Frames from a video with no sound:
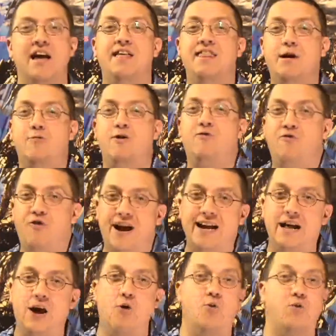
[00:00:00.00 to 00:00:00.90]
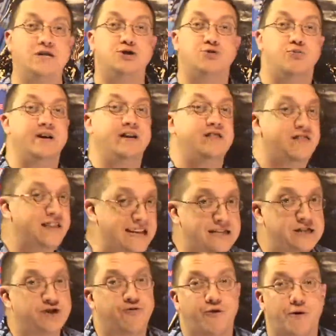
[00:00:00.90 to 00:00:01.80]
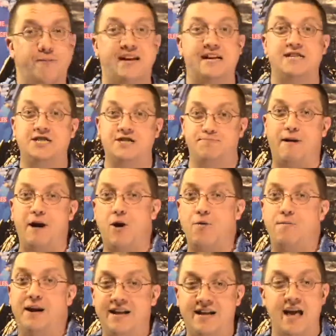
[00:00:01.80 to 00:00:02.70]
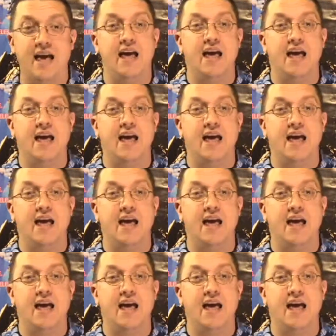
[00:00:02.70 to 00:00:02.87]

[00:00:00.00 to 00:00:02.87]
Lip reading: that we find out was released from an experiment